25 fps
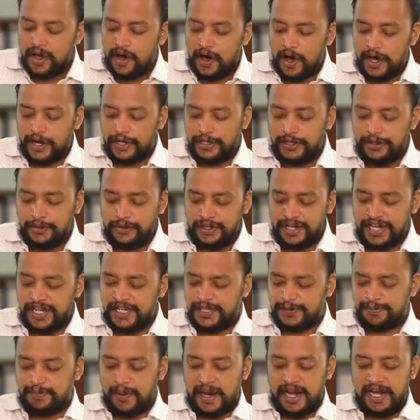or duty
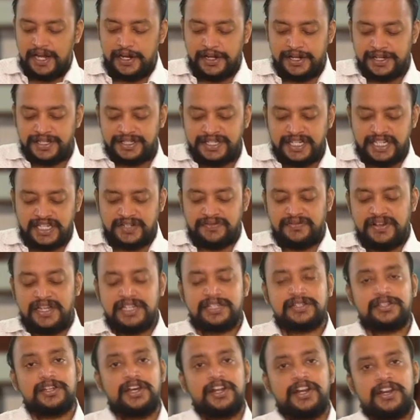is paid on such
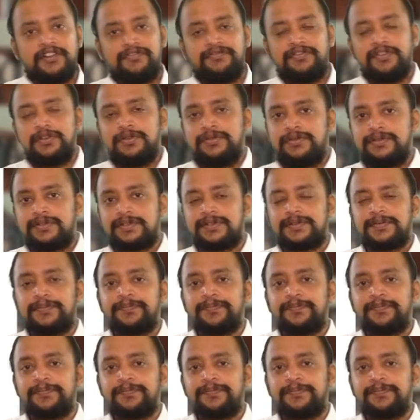waste or refuse.